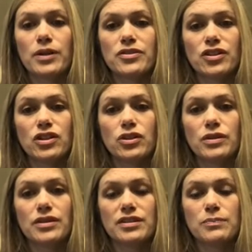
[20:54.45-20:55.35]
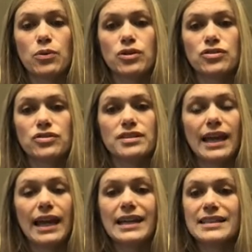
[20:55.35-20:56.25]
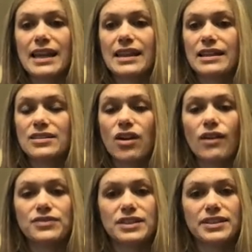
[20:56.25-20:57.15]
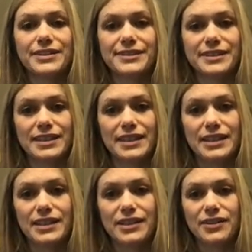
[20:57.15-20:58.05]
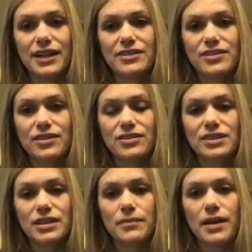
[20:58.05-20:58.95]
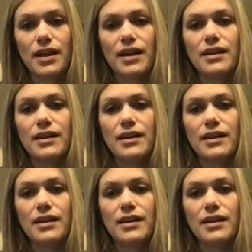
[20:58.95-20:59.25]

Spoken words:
to include in this portion. Like I said, the soft skills. Okay, so there's some